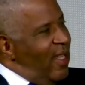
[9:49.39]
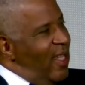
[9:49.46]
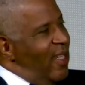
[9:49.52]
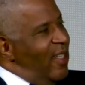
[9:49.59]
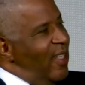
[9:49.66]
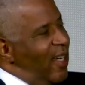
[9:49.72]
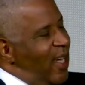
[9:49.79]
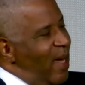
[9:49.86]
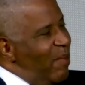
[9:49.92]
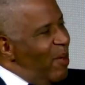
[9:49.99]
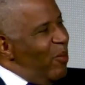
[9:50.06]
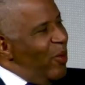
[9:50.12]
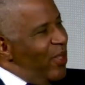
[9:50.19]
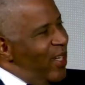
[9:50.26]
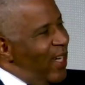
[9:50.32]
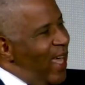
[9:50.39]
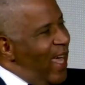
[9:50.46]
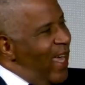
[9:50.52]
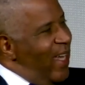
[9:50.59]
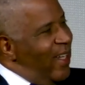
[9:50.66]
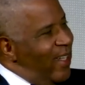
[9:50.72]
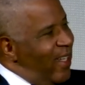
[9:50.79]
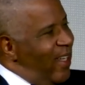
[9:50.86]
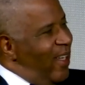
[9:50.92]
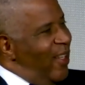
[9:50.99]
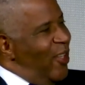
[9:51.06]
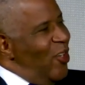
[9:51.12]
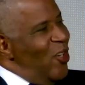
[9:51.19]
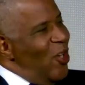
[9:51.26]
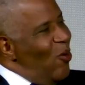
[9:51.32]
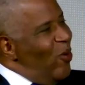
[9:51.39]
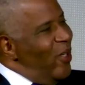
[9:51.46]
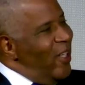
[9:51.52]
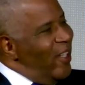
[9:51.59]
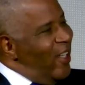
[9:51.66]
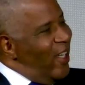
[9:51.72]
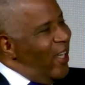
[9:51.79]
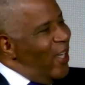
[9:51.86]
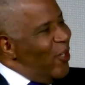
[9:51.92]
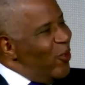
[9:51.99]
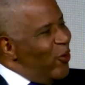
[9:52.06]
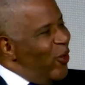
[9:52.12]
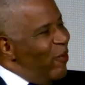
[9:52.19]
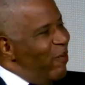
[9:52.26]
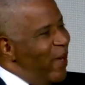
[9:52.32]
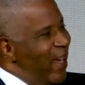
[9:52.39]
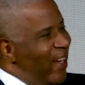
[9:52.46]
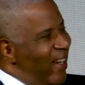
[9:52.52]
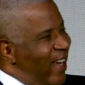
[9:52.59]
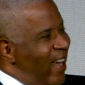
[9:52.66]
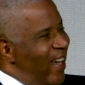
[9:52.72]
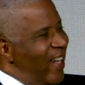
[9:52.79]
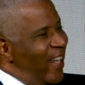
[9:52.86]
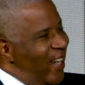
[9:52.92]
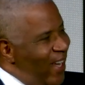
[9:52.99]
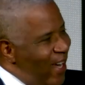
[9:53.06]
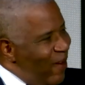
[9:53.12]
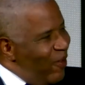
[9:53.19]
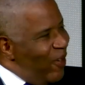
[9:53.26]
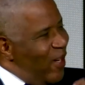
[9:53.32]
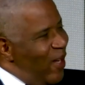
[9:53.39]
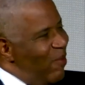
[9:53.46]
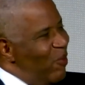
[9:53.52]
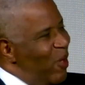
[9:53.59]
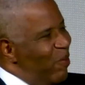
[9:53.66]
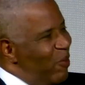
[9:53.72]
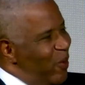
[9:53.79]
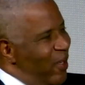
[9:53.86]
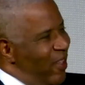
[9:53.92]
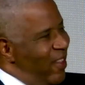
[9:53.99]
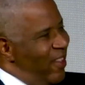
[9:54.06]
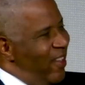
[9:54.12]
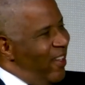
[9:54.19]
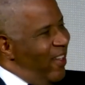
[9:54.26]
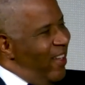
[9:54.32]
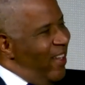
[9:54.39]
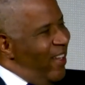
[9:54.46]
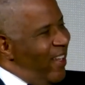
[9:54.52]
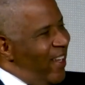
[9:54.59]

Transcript: than to come up with an idea that no one in the history of mankind had ever come up with uh.